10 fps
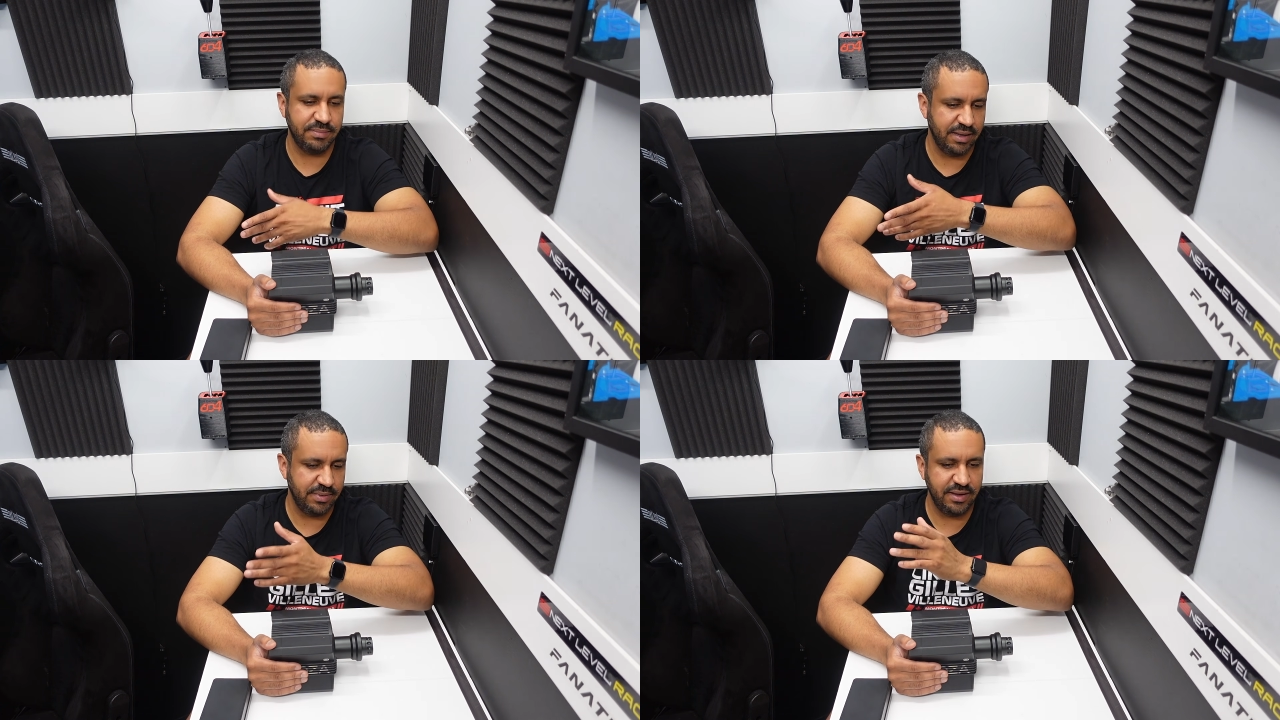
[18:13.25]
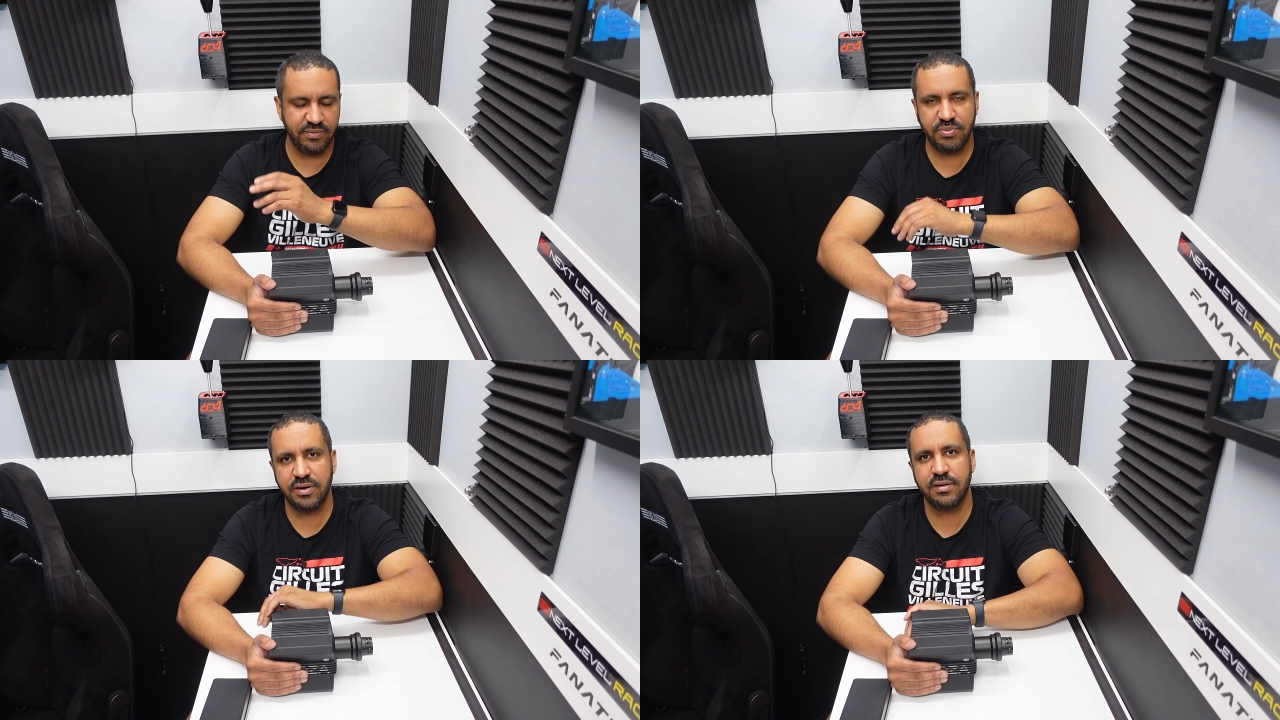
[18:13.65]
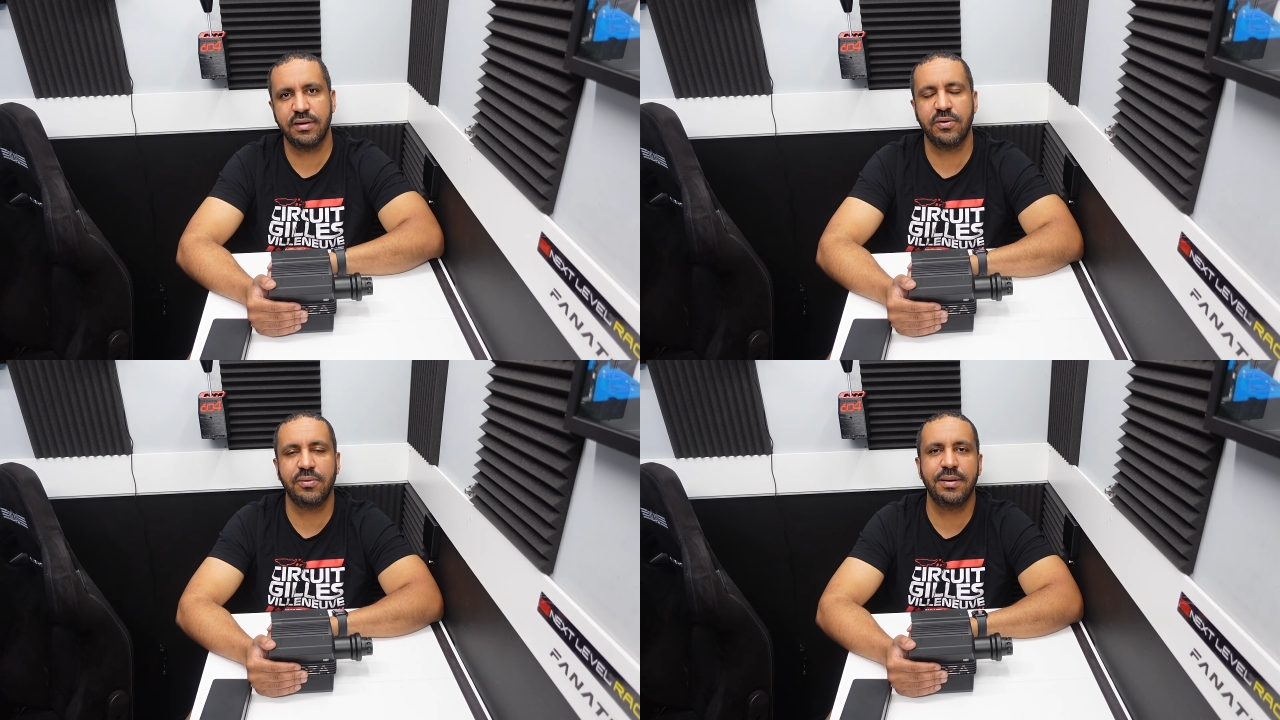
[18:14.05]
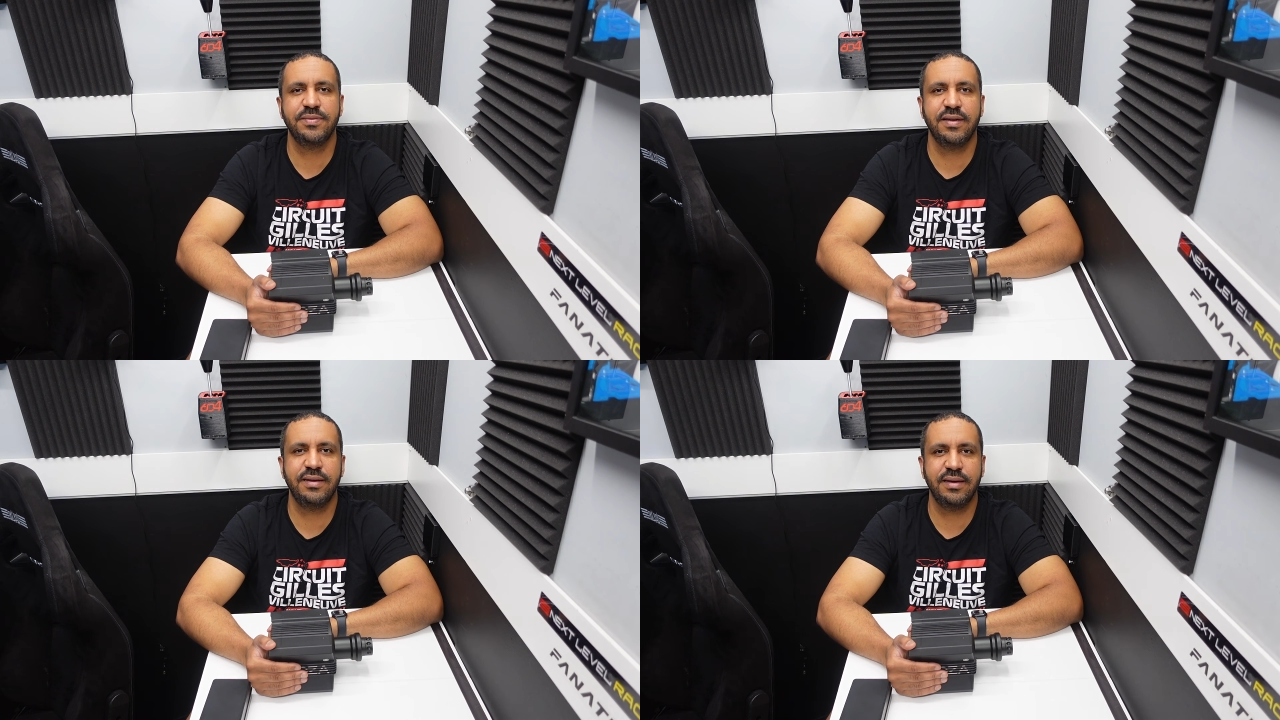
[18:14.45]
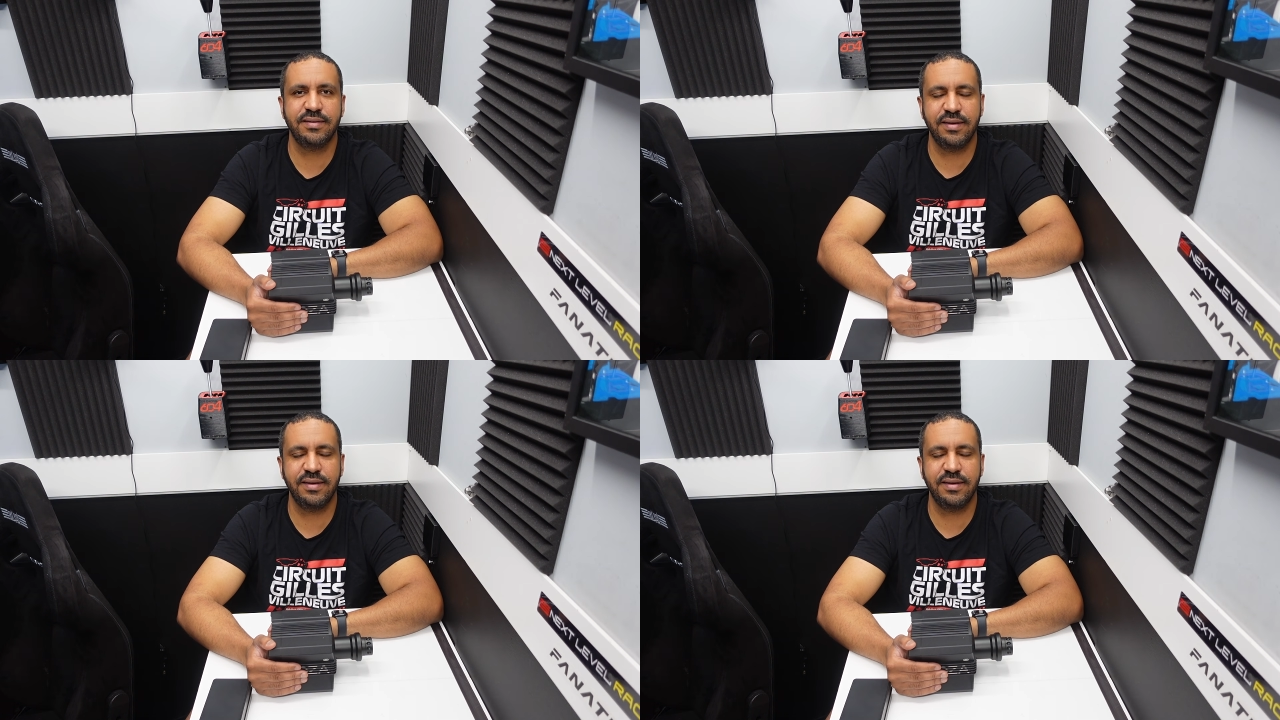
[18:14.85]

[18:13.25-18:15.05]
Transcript: Maybe even put it on your website as,